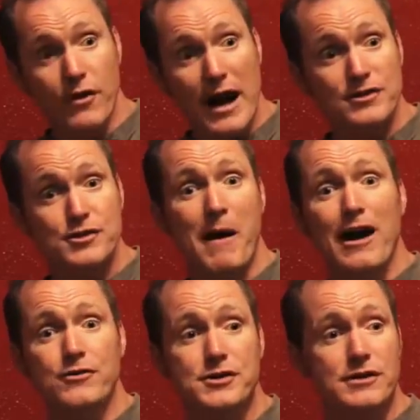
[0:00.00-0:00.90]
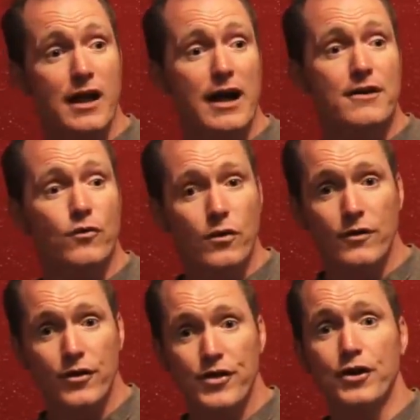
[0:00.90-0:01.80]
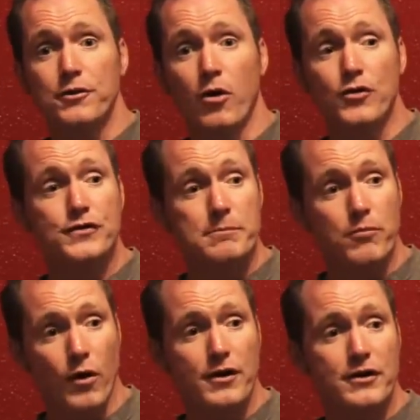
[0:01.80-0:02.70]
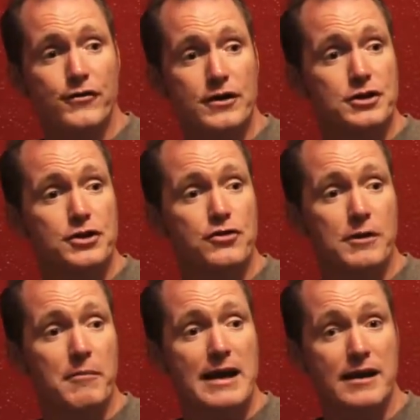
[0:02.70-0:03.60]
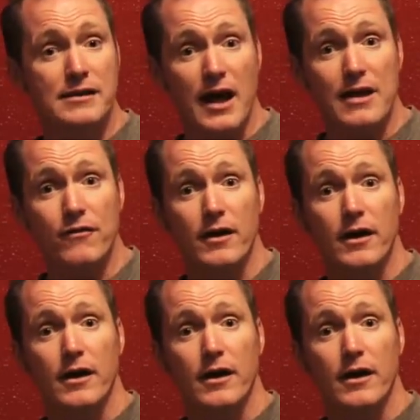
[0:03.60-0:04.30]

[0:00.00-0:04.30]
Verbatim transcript: the right spouse in life, the third most important decision you can make in life